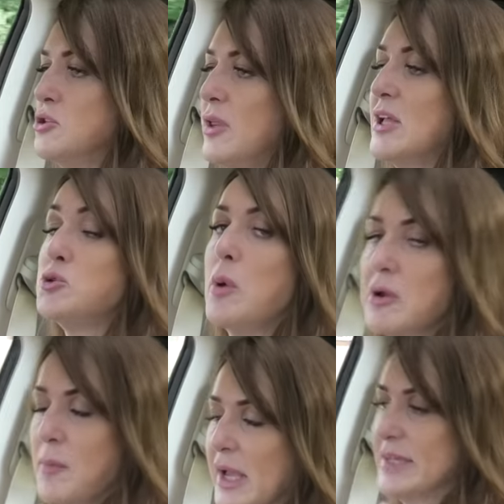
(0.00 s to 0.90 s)
So that's where
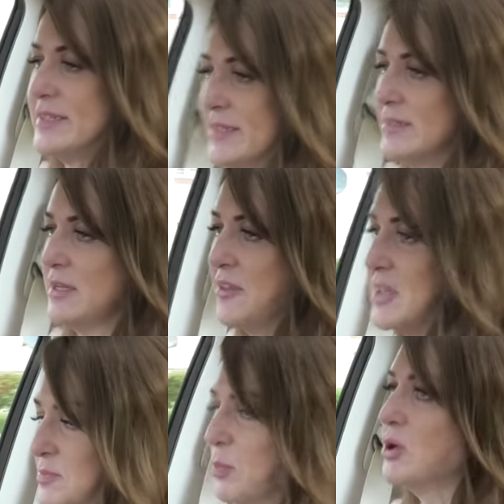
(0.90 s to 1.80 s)
I'm at.
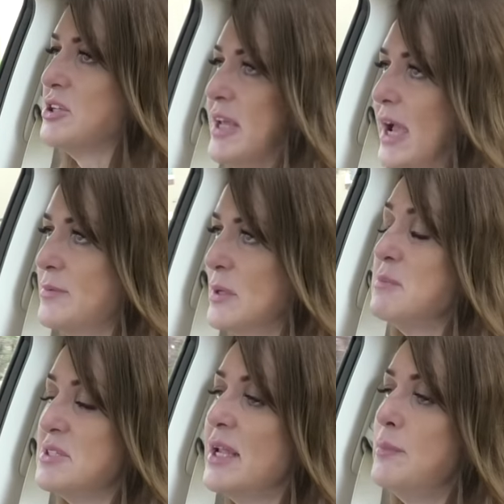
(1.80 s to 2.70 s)
Nothing's booked yet, but
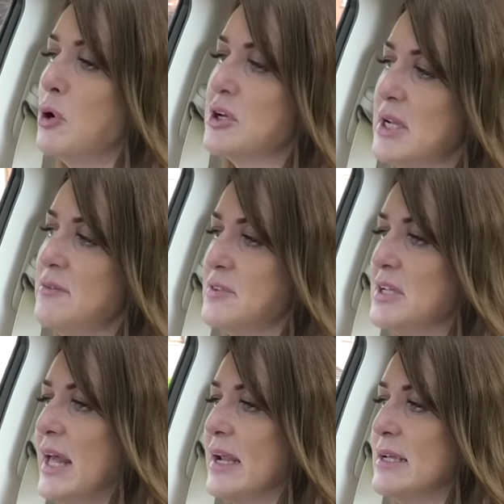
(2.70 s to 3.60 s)
I'm still booked in for the
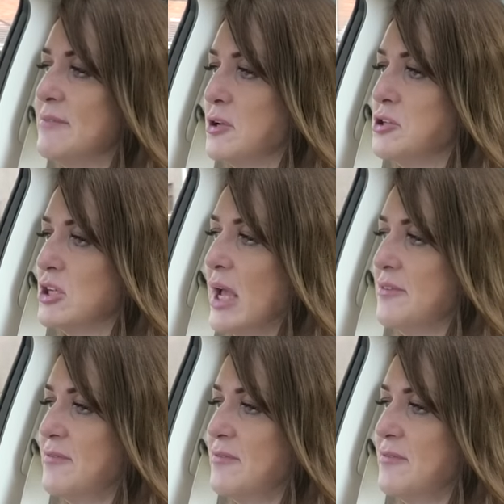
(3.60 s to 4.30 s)
leg lift on July the